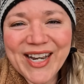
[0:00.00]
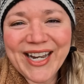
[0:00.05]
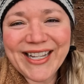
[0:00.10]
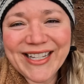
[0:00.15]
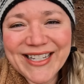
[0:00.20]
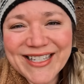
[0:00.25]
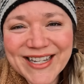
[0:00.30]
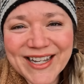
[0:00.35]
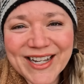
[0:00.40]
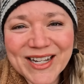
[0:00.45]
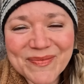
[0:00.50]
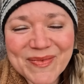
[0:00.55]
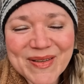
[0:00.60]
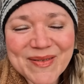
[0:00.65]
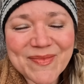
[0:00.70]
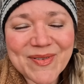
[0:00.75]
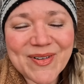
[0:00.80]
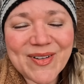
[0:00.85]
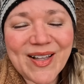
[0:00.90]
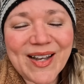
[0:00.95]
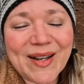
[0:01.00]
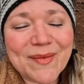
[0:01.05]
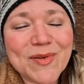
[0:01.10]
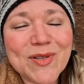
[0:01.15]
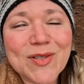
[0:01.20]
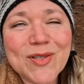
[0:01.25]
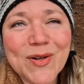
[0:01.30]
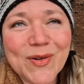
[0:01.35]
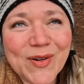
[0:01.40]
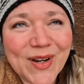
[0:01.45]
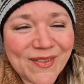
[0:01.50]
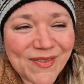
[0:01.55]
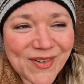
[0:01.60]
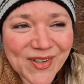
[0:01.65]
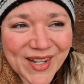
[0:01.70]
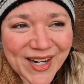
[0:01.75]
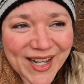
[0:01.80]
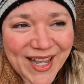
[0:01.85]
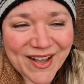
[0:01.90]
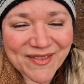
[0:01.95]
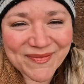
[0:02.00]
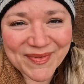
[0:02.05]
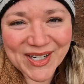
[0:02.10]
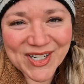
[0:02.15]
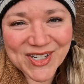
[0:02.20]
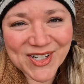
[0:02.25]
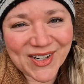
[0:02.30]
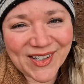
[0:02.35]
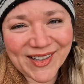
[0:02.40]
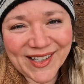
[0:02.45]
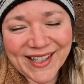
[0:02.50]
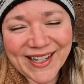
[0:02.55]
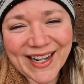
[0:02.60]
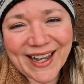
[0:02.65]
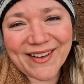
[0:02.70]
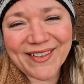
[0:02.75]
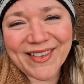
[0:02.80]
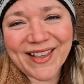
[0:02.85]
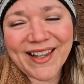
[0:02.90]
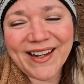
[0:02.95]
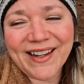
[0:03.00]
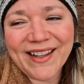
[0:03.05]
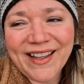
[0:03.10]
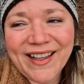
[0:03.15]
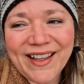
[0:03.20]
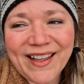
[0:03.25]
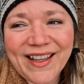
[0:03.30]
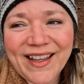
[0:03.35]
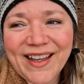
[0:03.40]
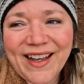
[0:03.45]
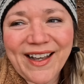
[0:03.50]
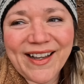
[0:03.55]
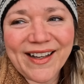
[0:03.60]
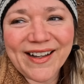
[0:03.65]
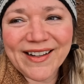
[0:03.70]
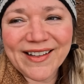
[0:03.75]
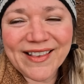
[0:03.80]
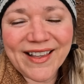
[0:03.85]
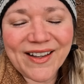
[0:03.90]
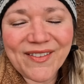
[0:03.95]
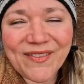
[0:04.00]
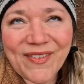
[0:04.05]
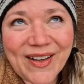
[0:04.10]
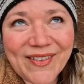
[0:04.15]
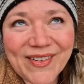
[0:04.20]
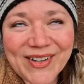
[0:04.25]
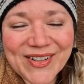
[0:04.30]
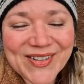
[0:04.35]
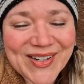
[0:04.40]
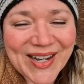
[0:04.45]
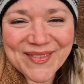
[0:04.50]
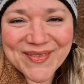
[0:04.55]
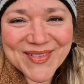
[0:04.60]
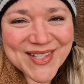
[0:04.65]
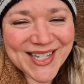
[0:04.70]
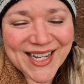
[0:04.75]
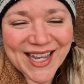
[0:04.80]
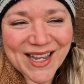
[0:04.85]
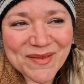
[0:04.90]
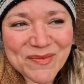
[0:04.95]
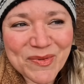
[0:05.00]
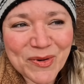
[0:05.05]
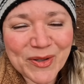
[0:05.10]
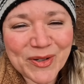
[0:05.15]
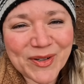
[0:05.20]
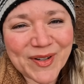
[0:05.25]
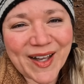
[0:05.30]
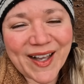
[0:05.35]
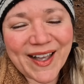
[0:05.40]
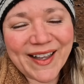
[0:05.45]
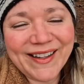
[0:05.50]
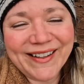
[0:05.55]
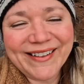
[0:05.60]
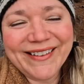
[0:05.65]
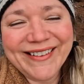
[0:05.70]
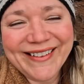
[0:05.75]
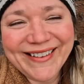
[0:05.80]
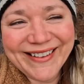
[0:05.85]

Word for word: that I get to hug people and I'm so grateful that I have my Charlie now that I hug like 500 times a day, poor little guy.